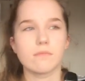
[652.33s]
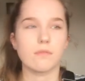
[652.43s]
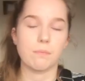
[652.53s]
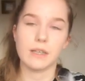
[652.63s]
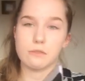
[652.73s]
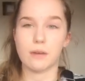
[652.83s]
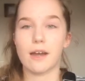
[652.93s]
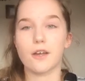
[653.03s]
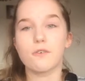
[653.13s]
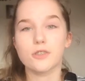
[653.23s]
the place where I
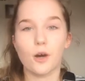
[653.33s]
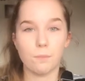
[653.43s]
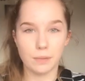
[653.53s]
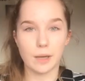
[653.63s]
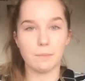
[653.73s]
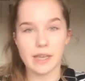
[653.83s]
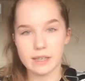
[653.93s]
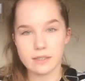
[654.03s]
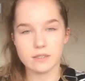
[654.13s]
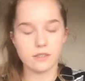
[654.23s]
go is called Be
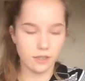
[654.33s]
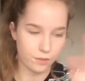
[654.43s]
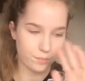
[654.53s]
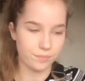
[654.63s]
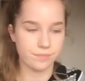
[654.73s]
so